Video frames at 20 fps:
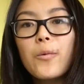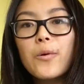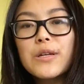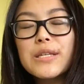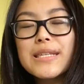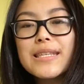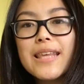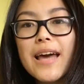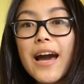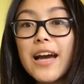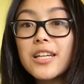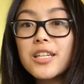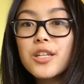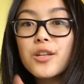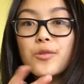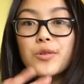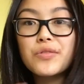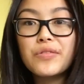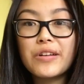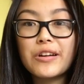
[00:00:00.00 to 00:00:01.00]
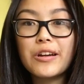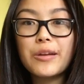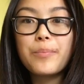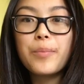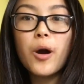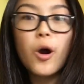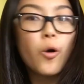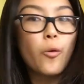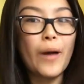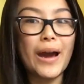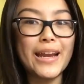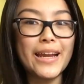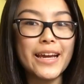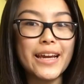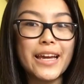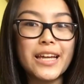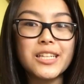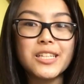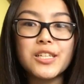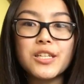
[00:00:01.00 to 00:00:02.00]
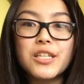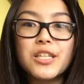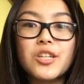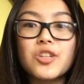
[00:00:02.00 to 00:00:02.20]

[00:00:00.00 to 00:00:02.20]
was that she was very poetic and she